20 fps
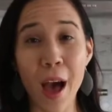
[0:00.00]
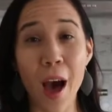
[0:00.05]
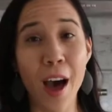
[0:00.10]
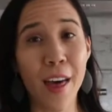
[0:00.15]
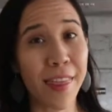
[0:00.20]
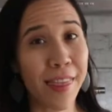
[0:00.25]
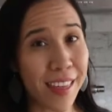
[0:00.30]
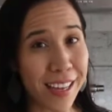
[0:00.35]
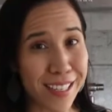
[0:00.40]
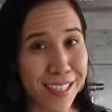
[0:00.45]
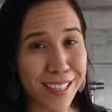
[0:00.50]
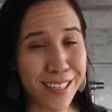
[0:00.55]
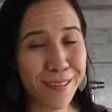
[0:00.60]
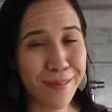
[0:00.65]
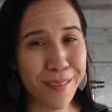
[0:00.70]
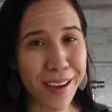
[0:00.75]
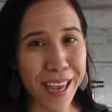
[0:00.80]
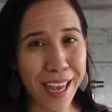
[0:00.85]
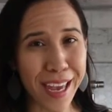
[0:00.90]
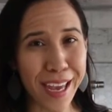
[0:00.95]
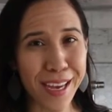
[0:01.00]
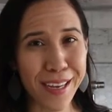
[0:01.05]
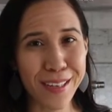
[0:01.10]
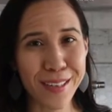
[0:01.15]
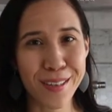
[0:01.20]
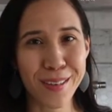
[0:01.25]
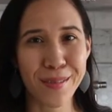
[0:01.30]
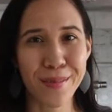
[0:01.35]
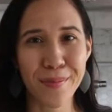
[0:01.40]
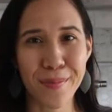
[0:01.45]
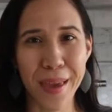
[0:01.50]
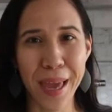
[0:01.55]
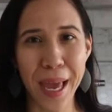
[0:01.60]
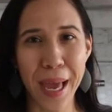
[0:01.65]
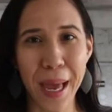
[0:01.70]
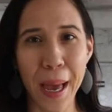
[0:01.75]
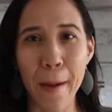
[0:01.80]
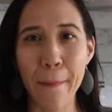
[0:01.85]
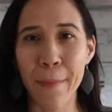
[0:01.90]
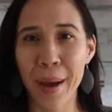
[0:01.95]
authentic way to
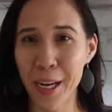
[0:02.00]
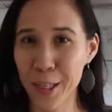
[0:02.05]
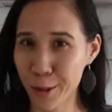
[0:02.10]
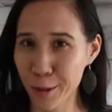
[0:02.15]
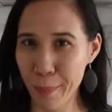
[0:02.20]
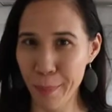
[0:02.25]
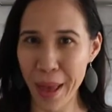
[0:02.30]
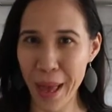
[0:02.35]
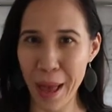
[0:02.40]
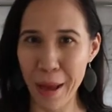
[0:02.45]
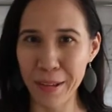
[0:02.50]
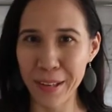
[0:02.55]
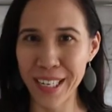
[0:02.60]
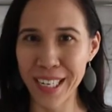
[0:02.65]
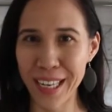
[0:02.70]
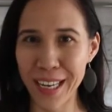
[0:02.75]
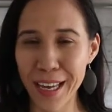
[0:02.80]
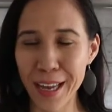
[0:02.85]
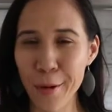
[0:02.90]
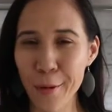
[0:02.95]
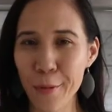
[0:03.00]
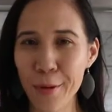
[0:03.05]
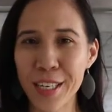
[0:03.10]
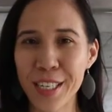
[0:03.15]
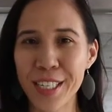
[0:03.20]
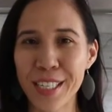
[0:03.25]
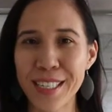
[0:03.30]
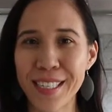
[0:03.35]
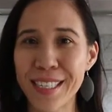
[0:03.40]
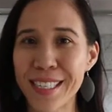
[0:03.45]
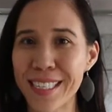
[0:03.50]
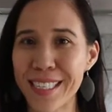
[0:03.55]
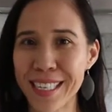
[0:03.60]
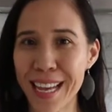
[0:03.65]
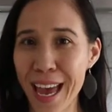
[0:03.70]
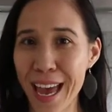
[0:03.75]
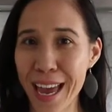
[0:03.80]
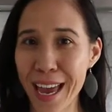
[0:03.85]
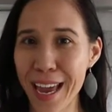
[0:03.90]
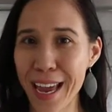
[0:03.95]
make Pad Kra Pao Neua, which is
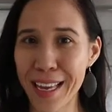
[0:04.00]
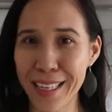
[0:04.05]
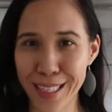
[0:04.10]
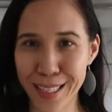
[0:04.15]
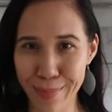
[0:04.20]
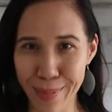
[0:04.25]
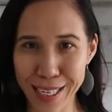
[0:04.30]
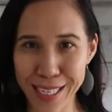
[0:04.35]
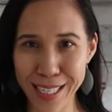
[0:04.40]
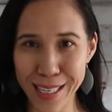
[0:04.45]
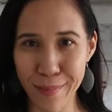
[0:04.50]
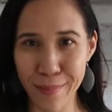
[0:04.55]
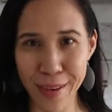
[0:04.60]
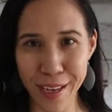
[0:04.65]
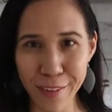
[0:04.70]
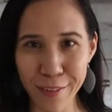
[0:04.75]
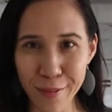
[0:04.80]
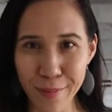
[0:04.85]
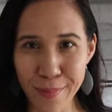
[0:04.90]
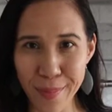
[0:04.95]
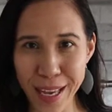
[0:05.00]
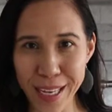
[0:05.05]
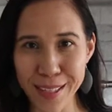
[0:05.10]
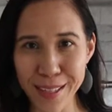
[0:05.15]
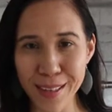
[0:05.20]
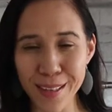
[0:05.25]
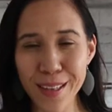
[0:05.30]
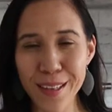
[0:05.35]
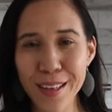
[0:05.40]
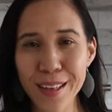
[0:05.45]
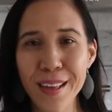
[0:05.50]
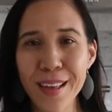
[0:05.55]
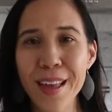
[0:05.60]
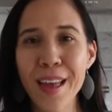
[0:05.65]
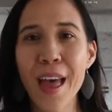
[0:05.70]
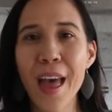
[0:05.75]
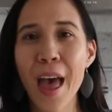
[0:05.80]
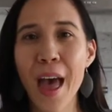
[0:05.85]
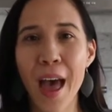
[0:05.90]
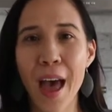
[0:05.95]
Thai spicy beef basil.
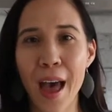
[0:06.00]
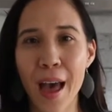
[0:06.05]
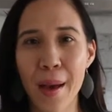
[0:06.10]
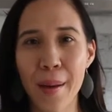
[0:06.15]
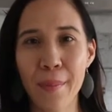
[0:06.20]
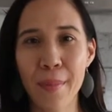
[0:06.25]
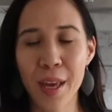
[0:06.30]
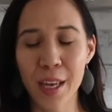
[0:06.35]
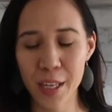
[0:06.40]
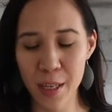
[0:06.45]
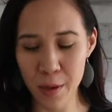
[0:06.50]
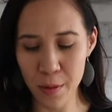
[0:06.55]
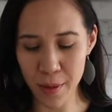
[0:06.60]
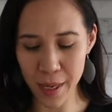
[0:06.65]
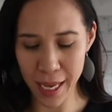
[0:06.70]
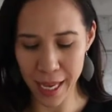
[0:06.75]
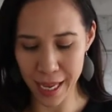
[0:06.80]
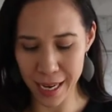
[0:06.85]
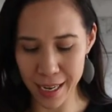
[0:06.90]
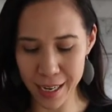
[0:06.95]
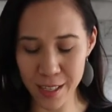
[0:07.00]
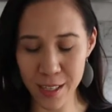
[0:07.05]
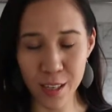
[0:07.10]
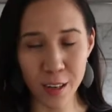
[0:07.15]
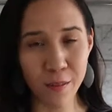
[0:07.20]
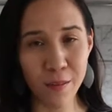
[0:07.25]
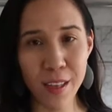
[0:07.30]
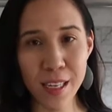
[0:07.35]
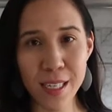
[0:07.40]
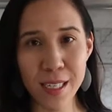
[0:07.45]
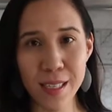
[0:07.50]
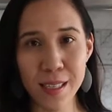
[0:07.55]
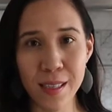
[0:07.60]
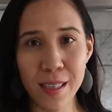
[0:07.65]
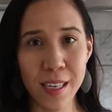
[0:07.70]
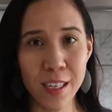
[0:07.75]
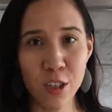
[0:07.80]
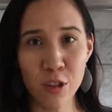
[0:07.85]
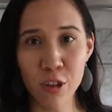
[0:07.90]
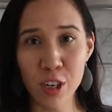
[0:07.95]
Um, you can serve this
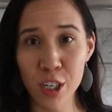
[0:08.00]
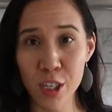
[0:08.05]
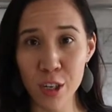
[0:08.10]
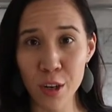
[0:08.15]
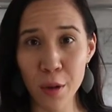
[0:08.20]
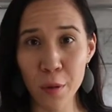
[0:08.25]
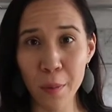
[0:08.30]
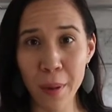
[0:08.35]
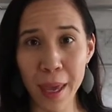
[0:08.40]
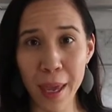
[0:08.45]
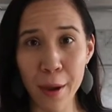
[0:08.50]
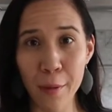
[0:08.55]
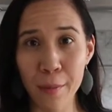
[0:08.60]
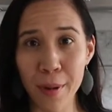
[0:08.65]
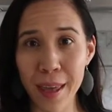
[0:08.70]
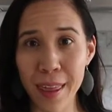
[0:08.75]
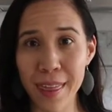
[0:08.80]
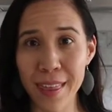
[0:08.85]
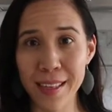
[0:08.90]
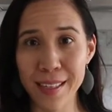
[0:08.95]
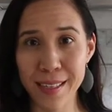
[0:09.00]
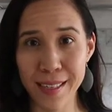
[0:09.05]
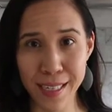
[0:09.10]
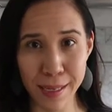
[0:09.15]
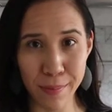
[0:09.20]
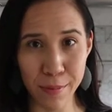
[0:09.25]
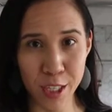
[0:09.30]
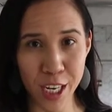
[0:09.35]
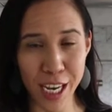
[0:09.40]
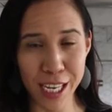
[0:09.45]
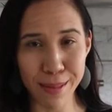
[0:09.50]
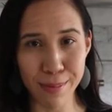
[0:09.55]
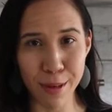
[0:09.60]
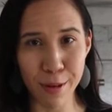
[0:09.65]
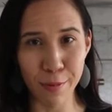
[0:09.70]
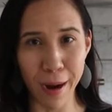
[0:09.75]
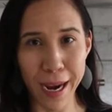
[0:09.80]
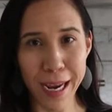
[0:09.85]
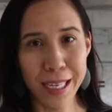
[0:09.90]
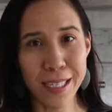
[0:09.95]
the traditional way with steamed
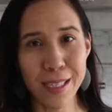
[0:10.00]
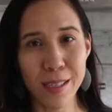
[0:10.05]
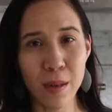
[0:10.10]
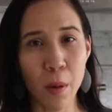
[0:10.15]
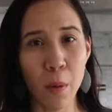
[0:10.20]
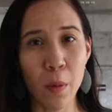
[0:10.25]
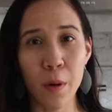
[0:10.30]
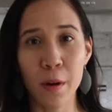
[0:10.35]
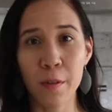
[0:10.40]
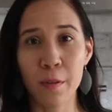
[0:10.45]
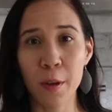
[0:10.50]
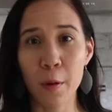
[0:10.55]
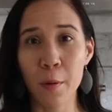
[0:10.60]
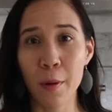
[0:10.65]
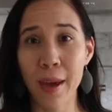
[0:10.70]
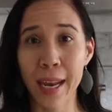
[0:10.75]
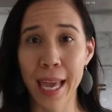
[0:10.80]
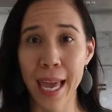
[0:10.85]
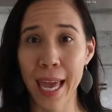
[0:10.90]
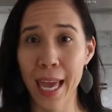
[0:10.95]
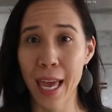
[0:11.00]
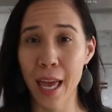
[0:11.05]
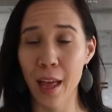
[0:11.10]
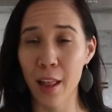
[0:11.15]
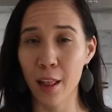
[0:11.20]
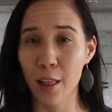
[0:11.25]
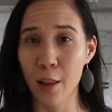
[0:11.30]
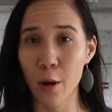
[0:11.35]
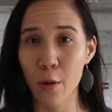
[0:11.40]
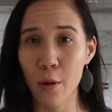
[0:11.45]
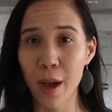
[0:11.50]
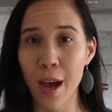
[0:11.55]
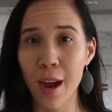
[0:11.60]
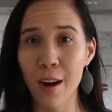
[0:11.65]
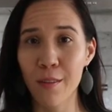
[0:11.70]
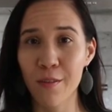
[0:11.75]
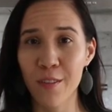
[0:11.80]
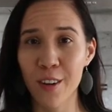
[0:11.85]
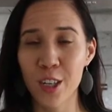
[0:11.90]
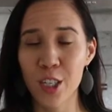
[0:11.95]
jasmine rice, or if you want a
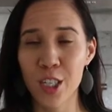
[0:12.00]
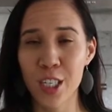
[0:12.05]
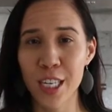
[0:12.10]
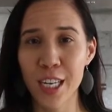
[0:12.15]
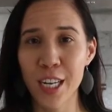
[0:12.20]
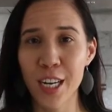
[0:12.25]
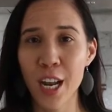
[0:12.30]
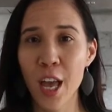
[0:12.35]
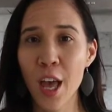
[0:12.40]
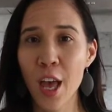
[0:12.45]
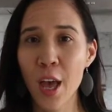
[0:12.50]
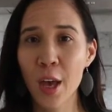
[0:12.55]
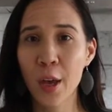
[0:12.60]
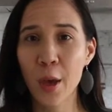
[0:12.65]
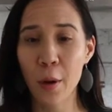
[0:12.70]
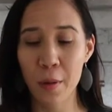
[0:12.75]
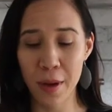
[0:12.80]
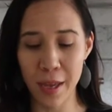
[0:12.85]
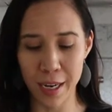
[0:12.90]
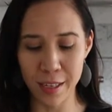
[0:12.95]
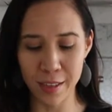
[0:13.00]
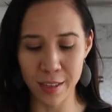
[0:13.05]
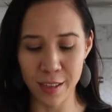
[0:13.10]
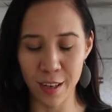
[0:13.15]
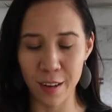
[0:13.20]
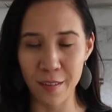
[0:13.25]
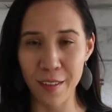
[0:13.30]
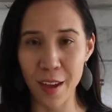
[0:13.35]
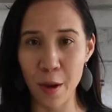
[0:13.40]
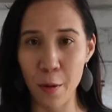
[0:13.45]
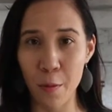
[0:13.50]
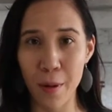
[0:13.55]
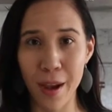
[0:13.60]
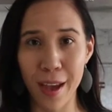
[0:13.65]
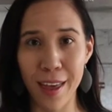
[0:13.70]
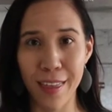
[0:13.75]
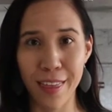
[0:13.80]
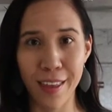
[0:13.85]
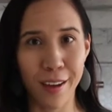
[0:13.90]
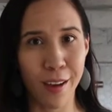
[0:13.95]
low-carb version, go ahead and serve it
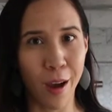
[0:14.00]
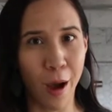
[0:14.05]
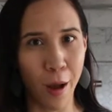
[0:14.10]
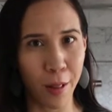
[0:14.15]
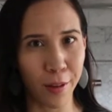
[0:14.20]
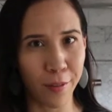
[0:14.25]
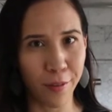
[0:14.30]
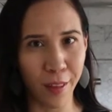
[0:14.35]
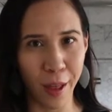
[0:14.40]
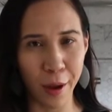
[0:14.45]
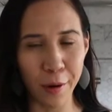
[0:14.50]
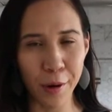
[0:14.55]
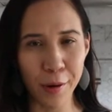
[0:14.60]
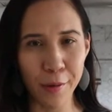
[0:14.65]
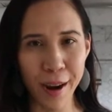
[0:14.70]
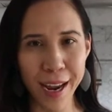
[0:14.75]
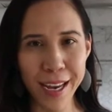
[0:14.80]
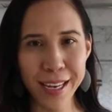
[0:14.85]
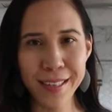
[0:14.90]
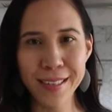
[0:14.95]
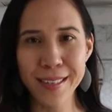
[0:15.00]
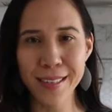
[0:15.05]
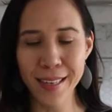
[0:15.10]
with cauliflower rice.